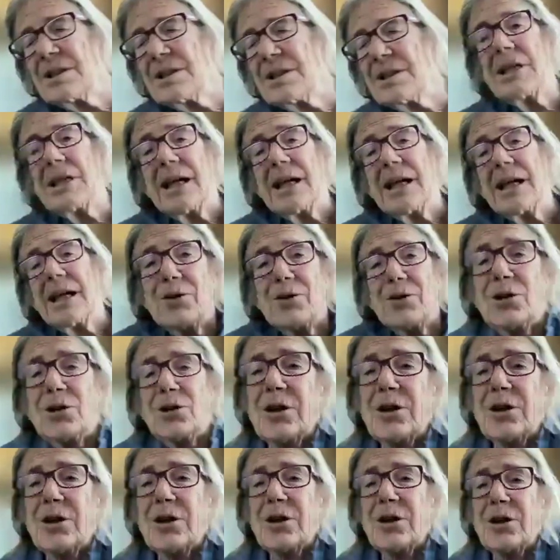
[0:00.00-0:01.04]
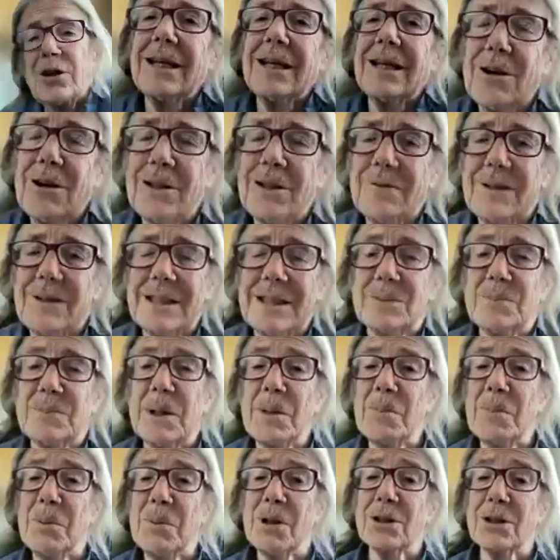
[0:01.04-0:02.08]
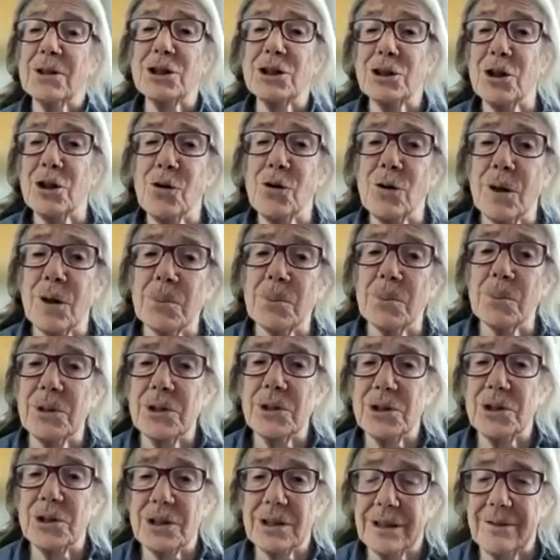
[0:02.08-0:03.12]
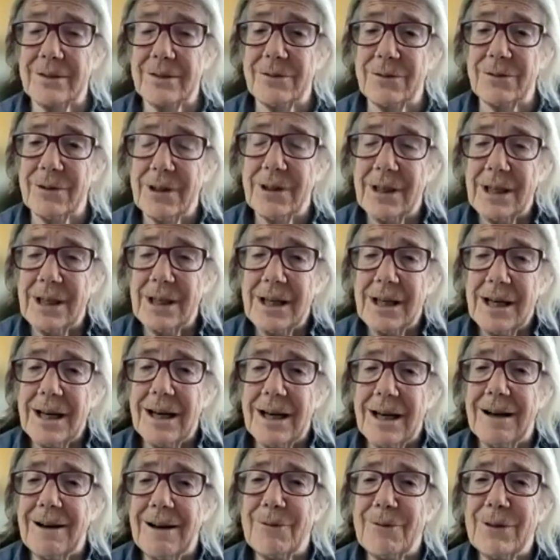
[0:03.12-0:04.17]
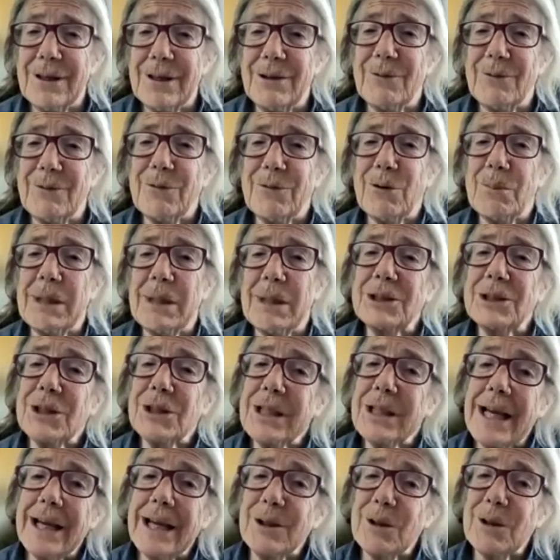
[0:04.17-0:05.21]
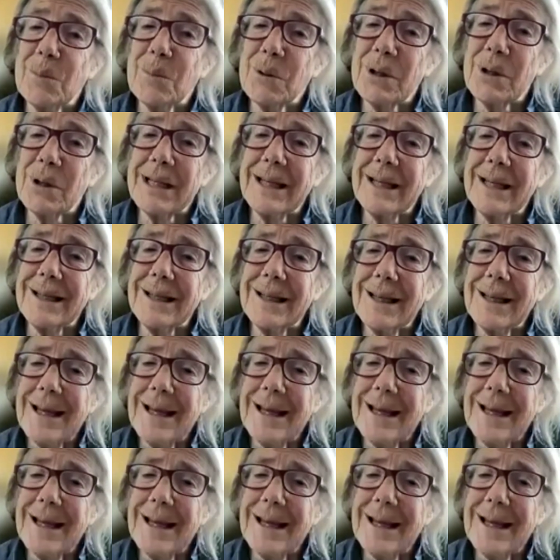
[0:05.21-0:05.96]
I know you're not looking at all of this. People are so appreciative of the information that you're bringing.